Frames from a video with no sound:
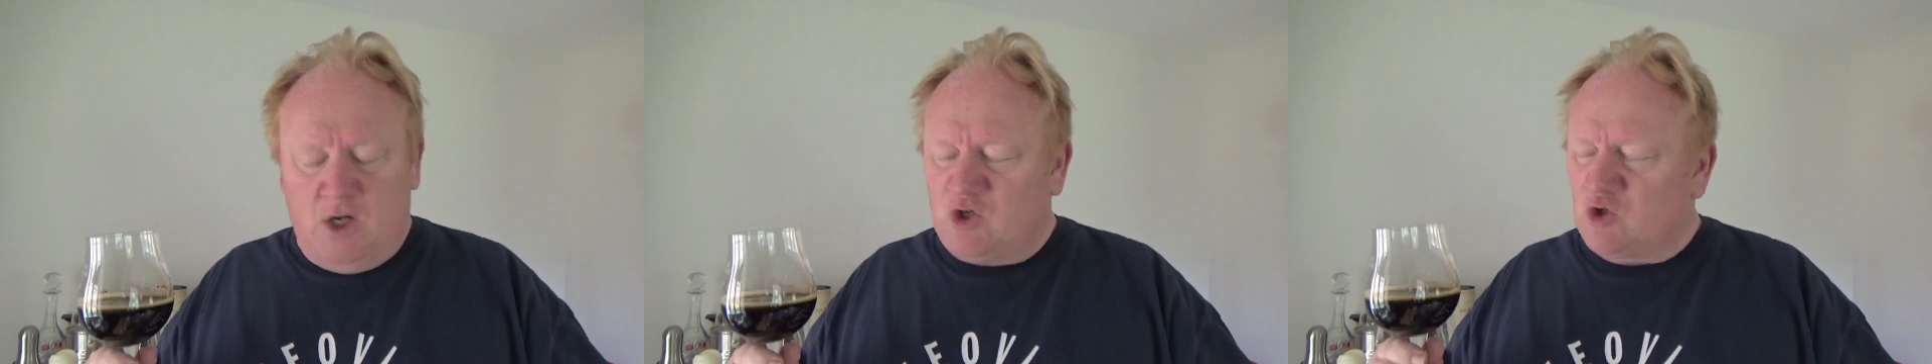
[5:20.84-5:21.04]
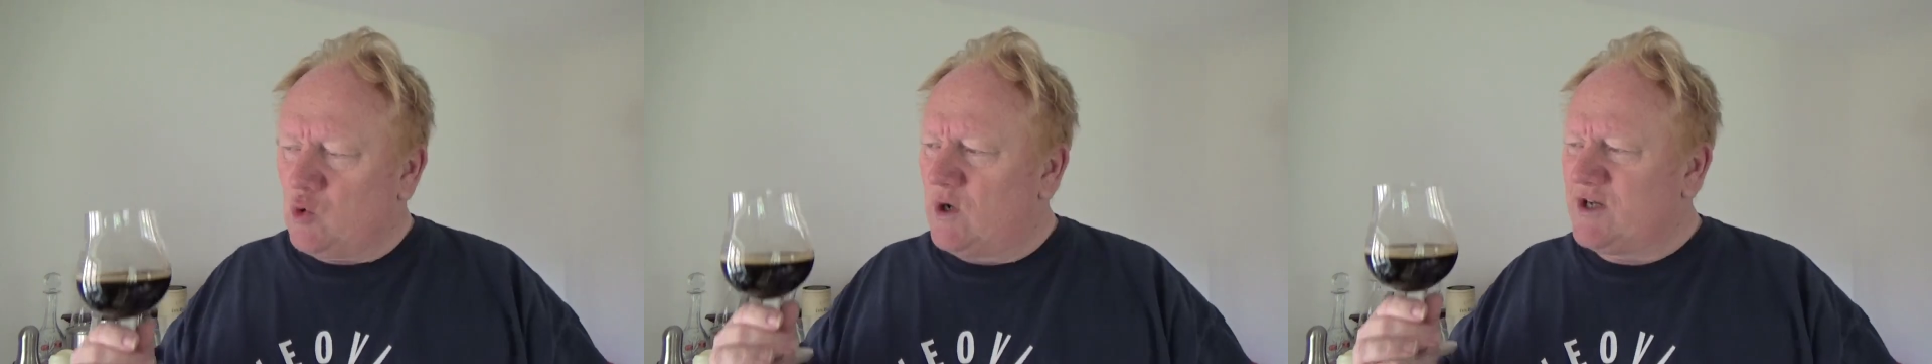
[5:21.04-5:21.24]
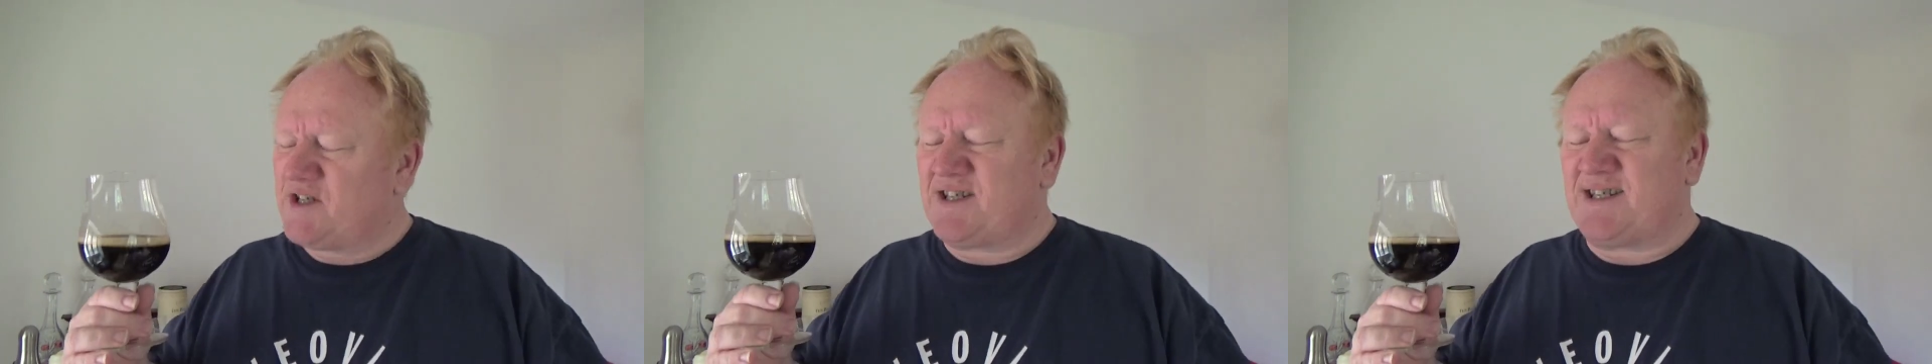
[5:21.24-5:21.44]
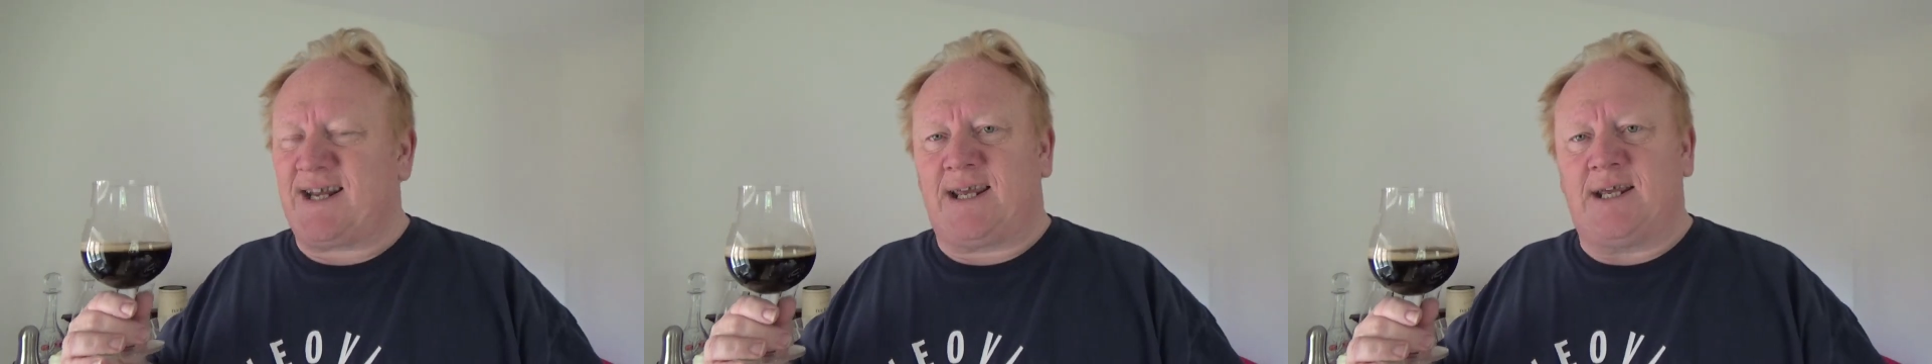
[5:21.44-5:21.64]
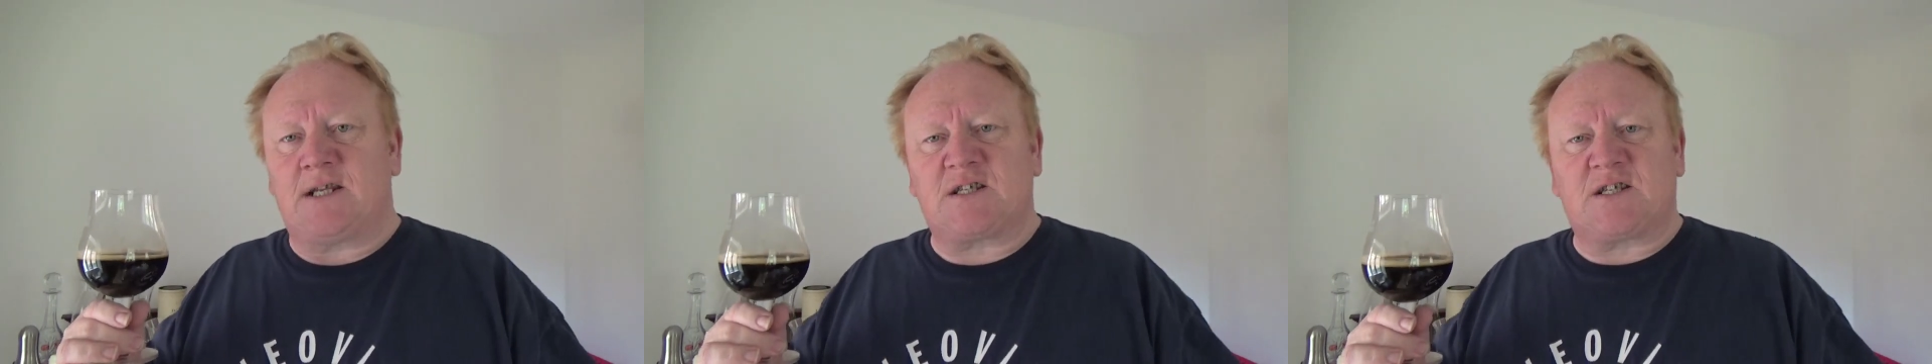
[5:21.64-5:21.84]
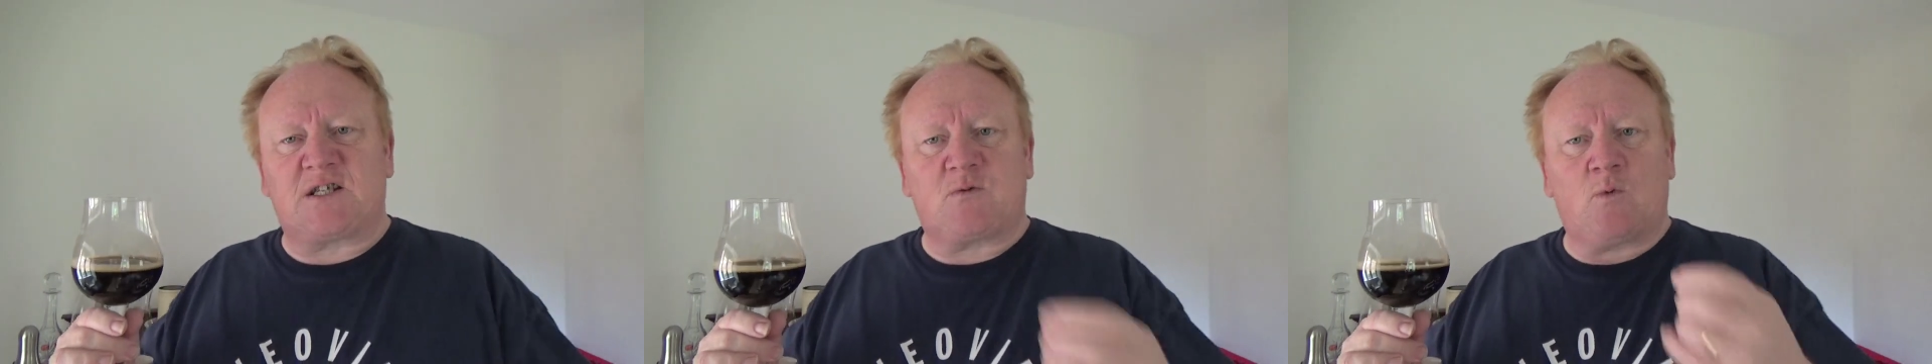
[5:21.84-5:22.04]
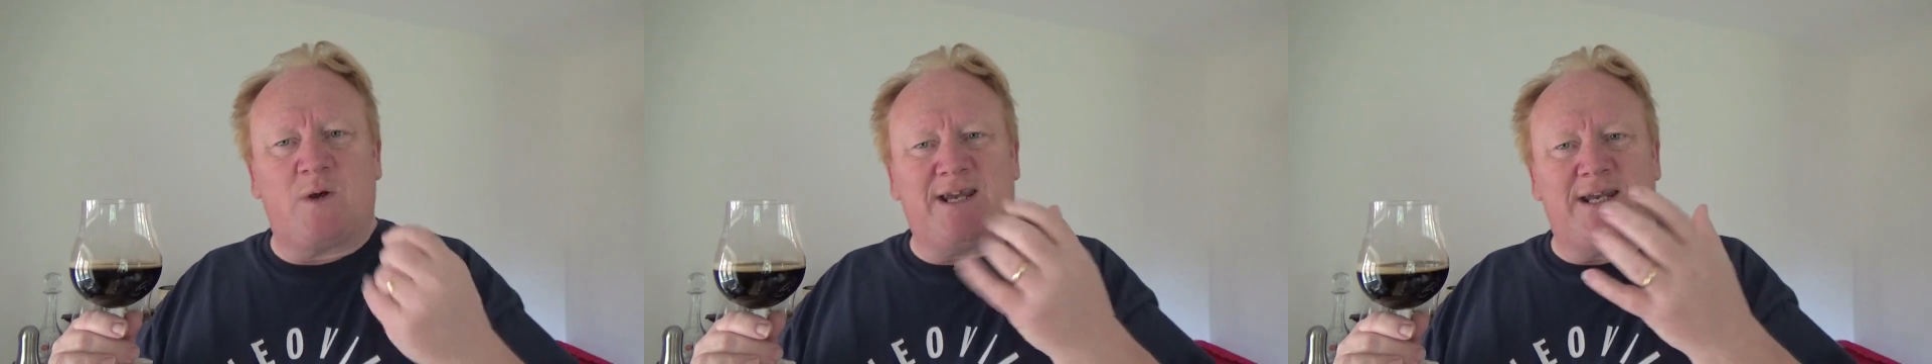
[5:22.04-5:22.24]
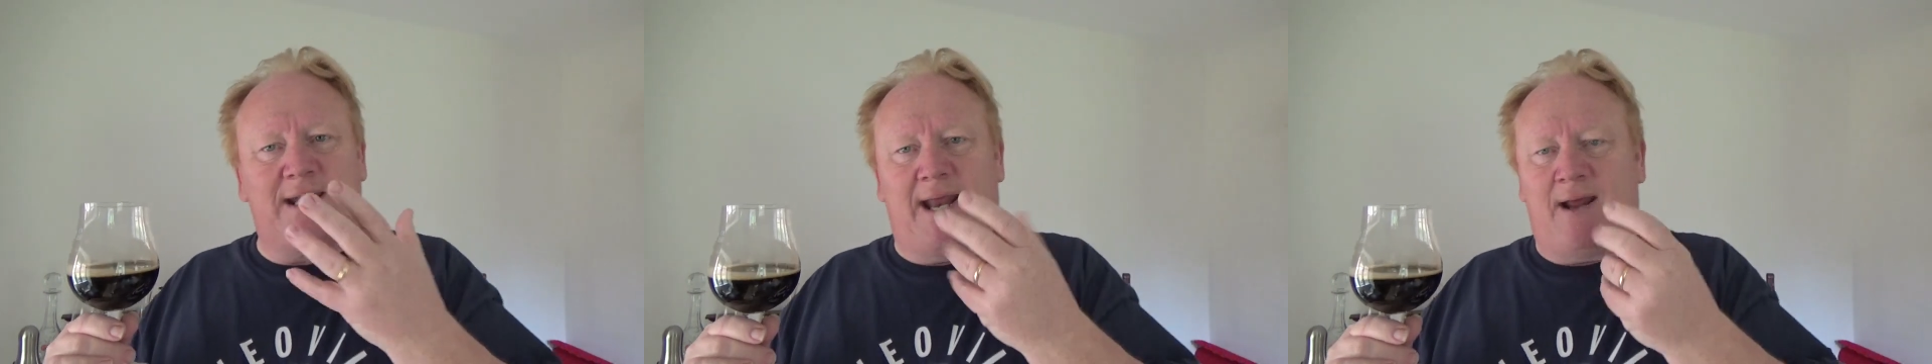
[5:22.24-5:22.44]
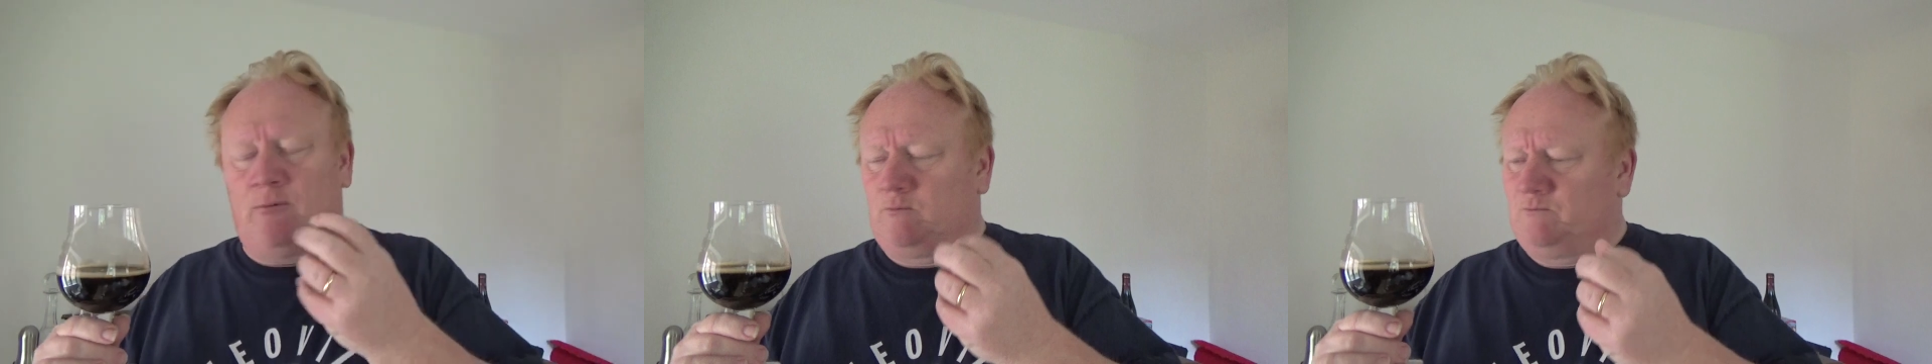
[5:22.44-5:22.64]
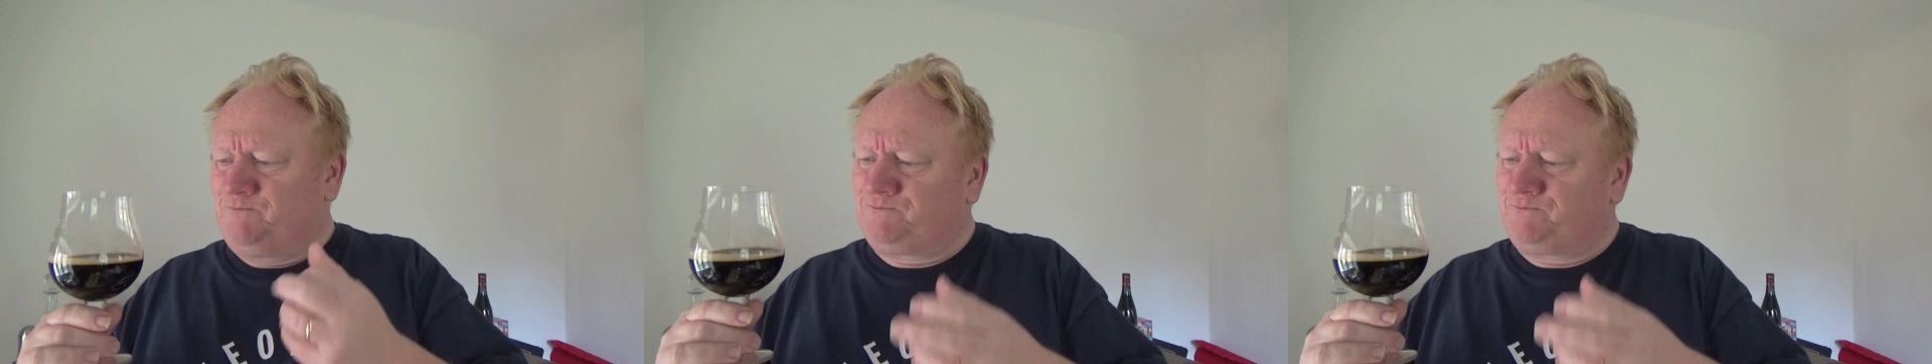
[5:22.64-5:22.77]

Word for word: It's quite sticky and sweet now,